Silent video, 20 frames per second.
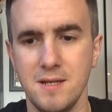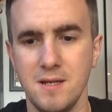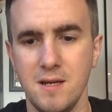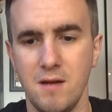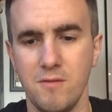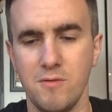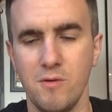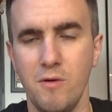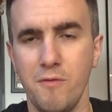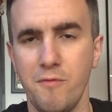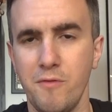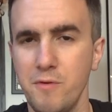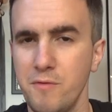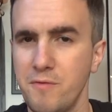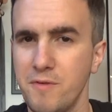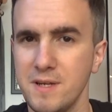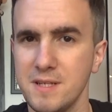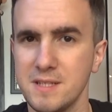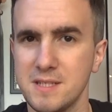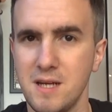I've got a few
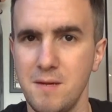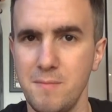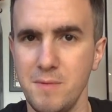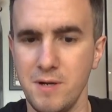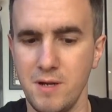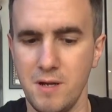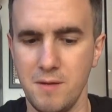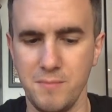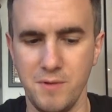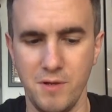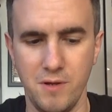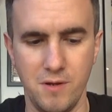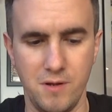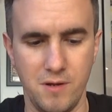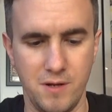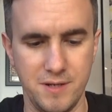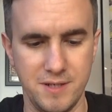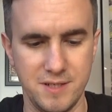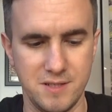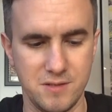things coming up
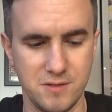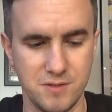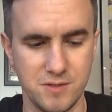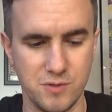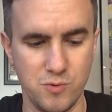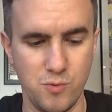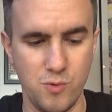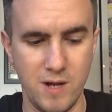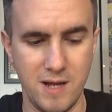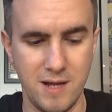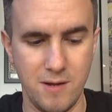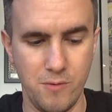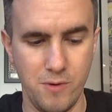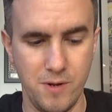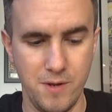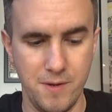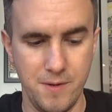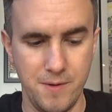that I need to sort out.